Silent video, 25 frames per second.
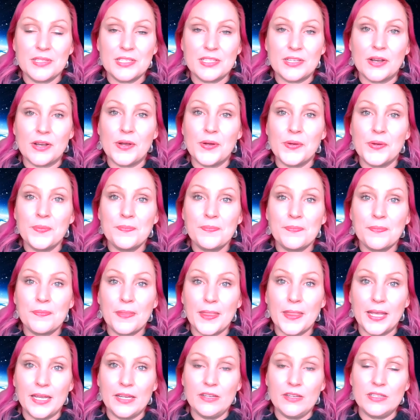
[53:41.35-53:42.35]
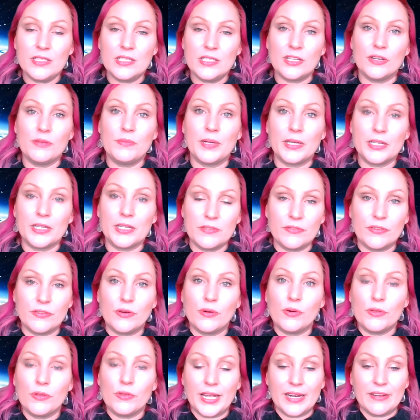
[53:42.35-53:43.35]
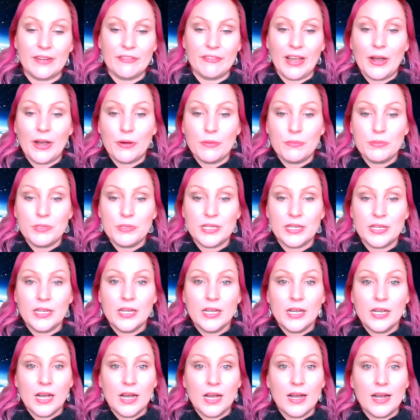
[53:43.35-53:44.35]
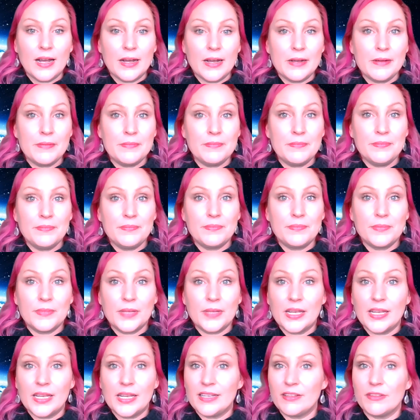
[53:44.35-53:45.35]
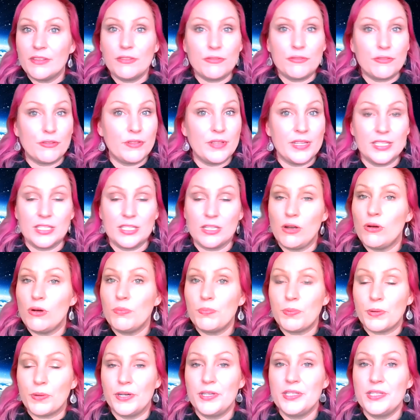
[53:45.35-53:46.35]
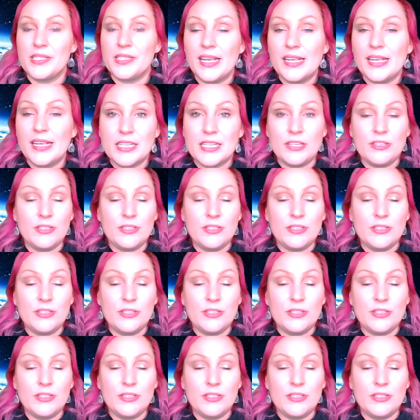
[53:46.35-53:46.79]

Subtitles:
So thank you so much for all that have helped through this whole process.